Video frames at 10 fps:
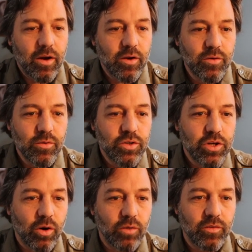who
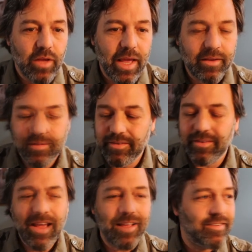shows
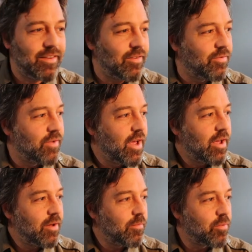excessive
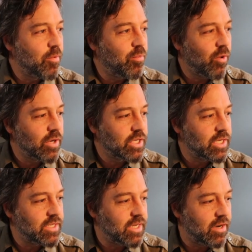
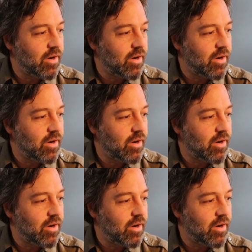proportions here